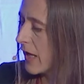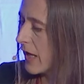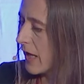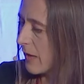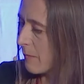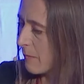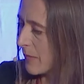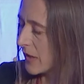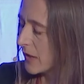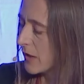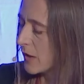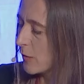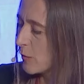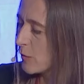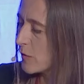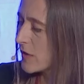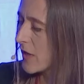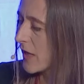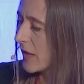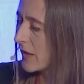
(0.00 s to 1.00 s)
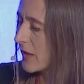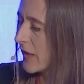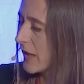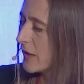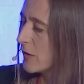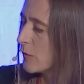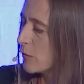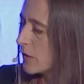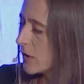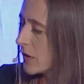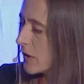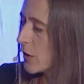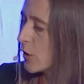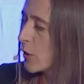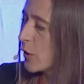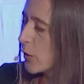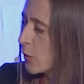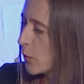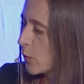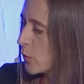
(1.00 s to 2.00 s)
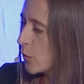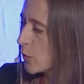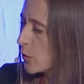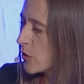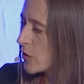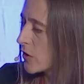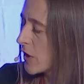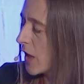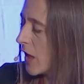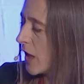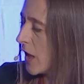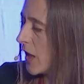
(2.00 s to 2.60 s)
MNOs, and they don't include